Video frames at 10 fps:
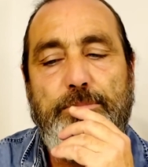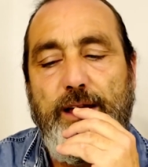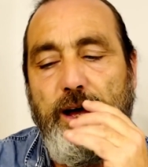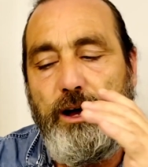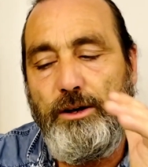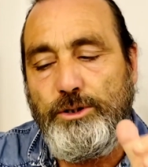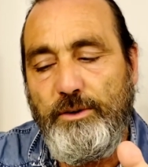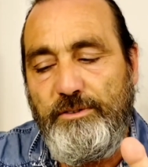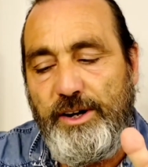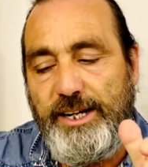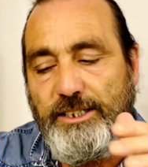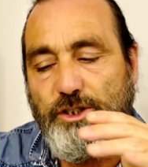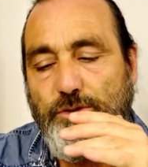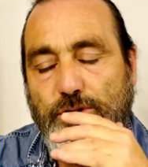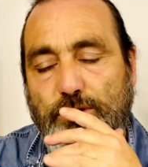uh, on your
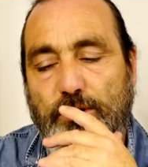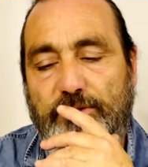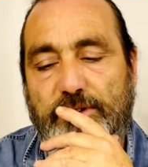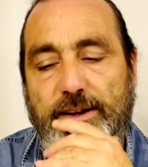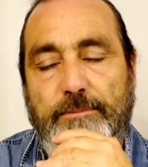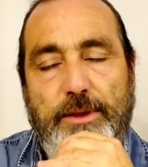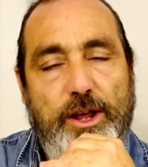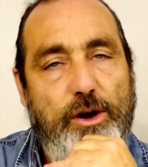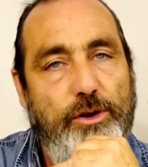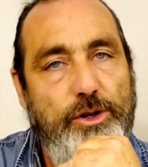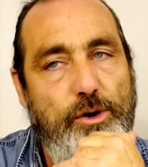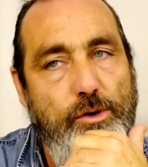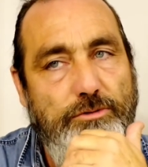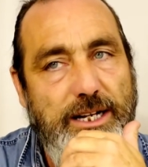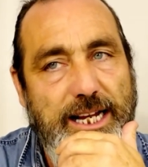financial sort of front. On
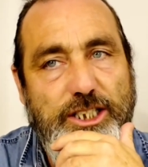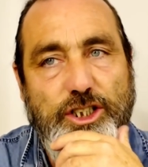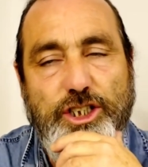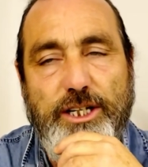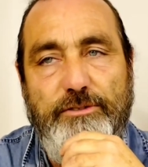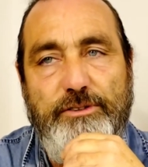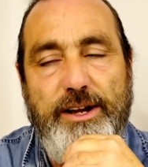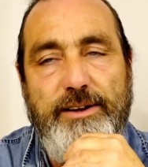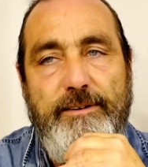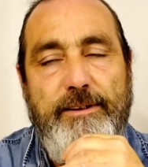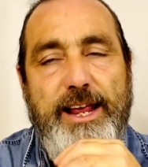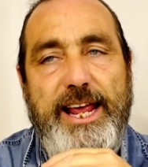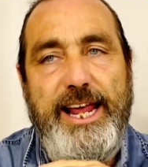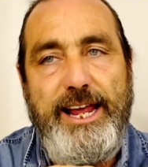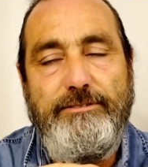your relationship front,
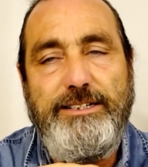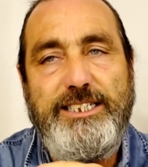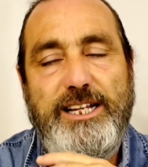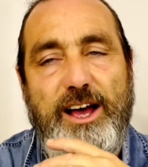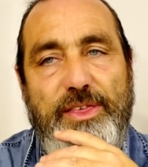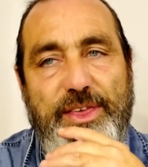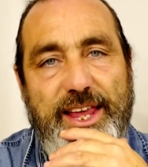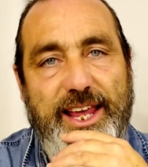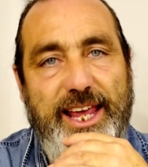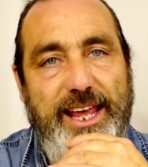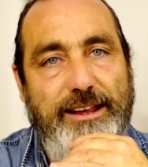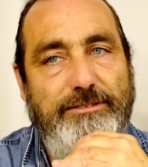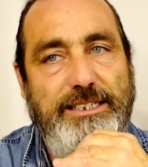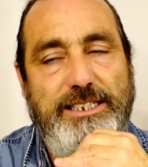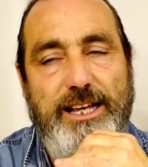here is, I think,
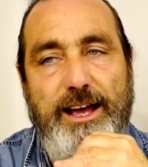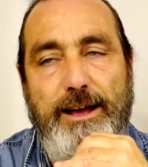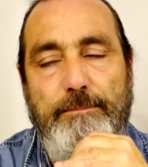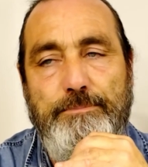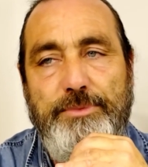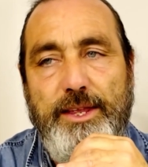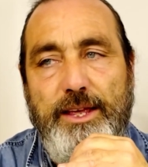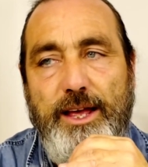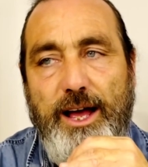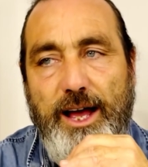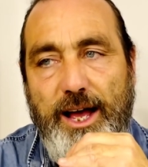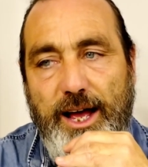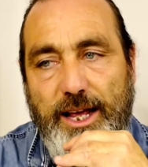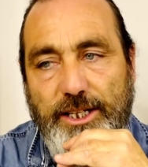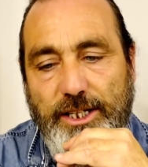here is... Um,
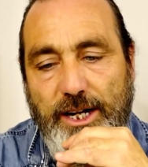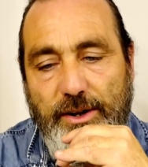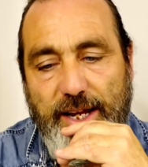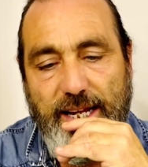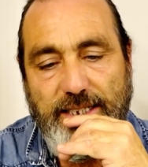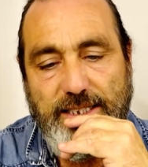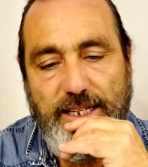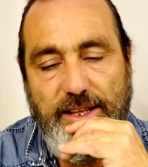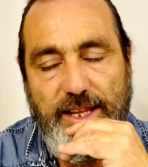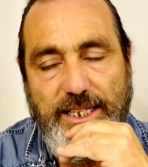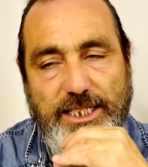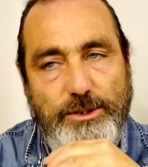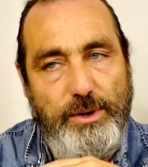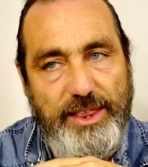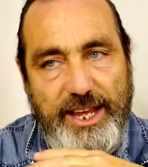Uh, you know, it's uh, this
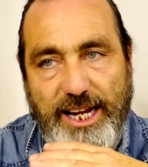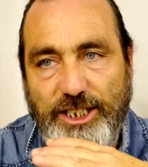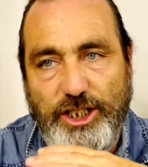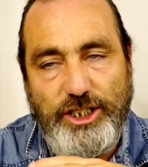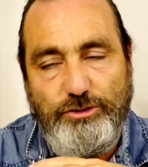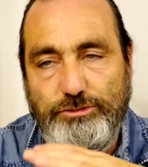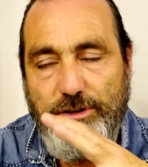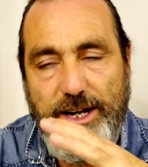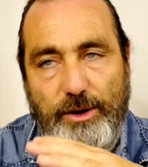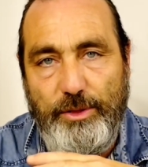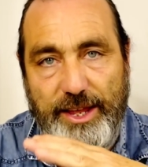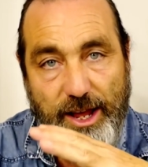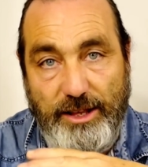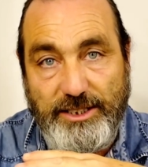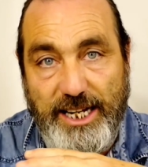is where the energies re or the
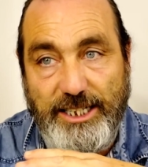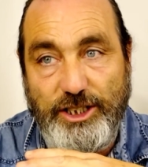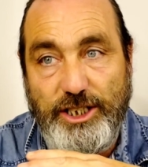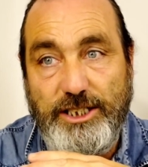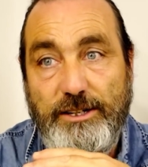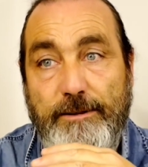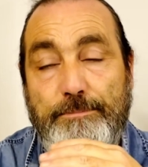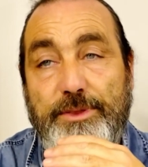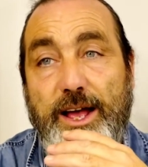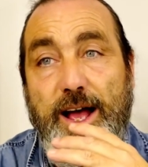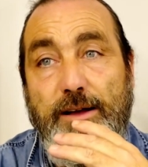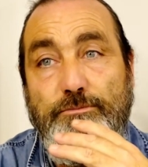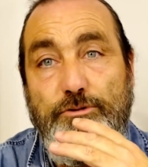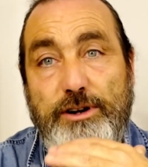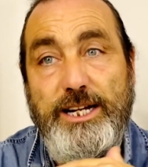Earth's energies
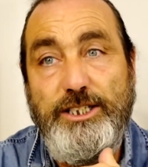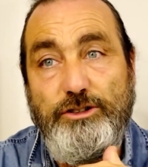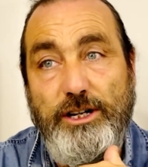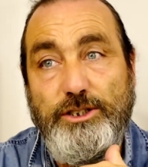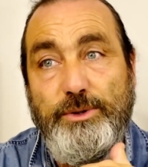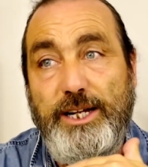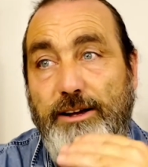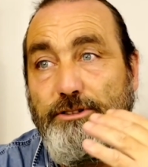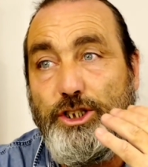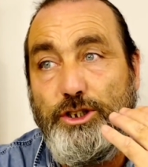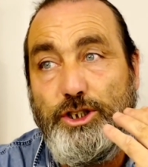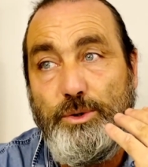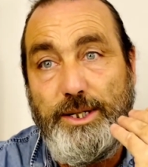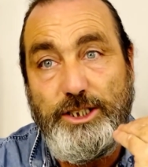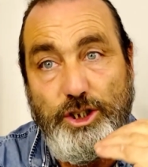um, really trying to encourage you to
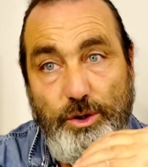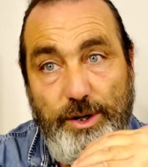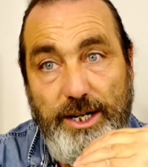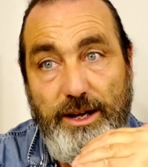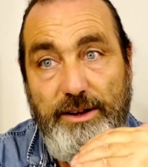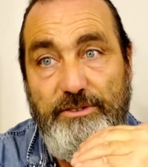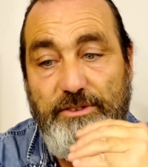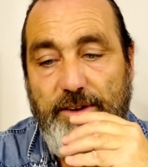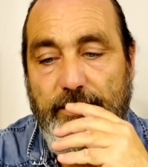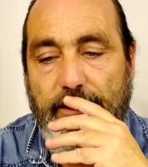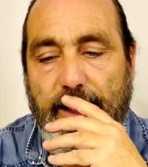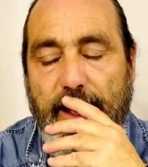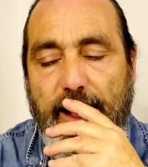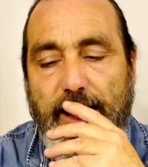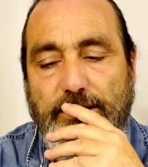enjoy life,
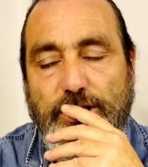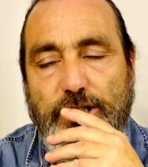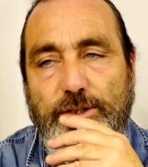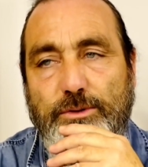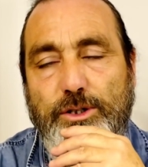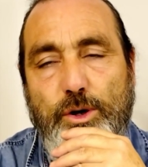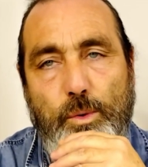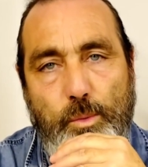uh, to not